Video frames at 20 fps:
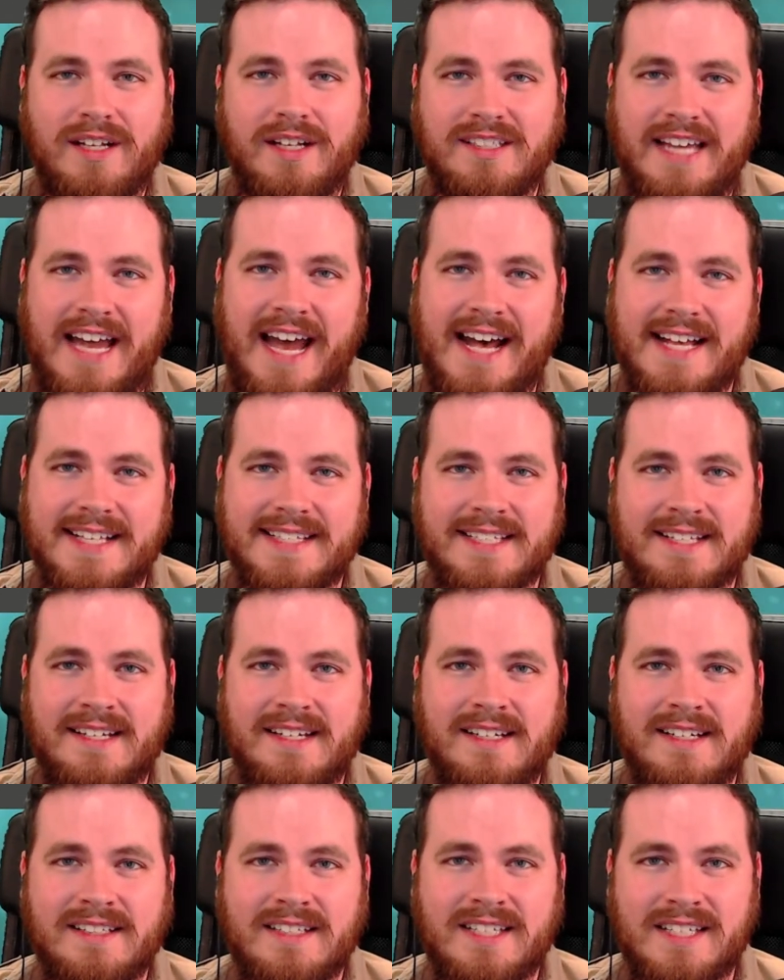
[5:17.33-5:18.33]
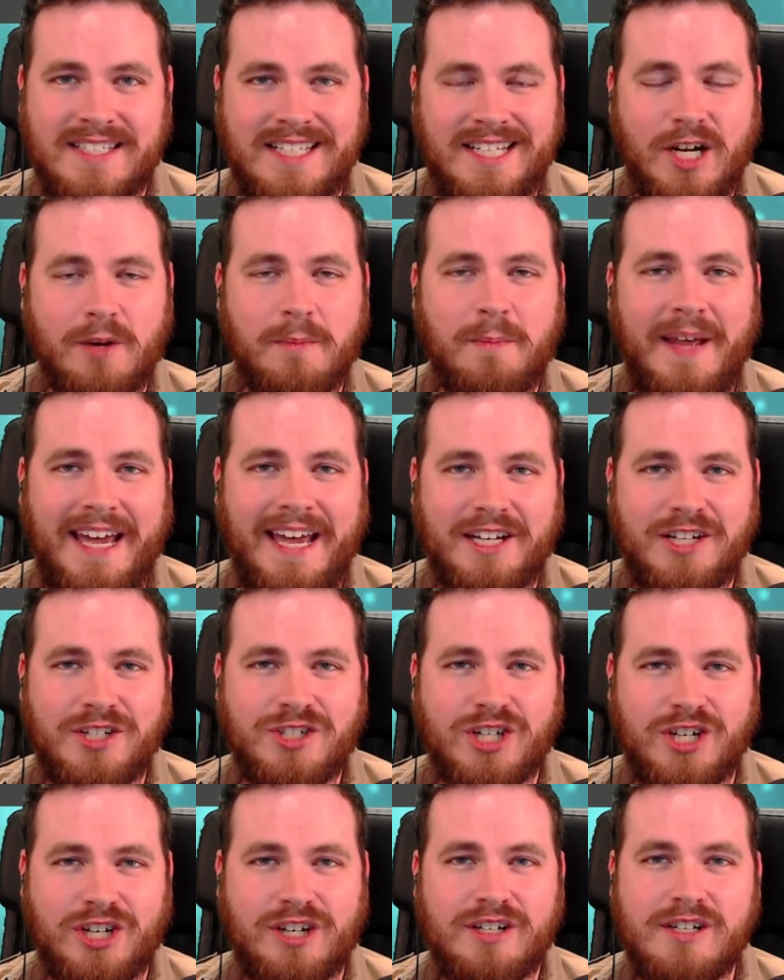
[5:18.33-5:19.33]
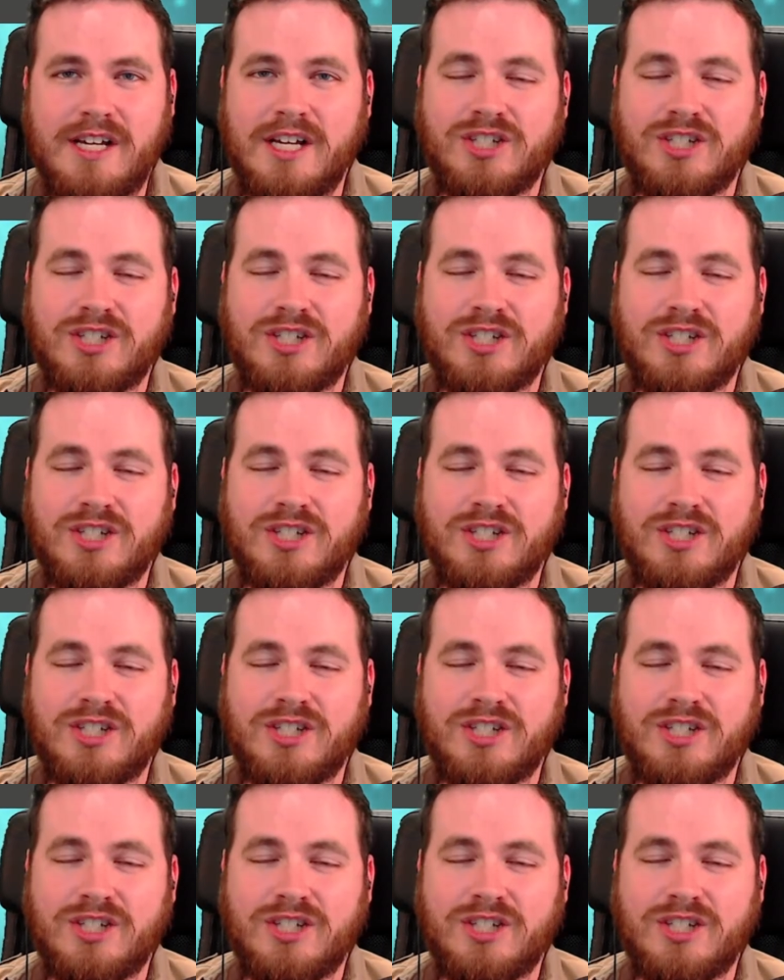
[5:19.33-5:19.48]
to ask to see her manager.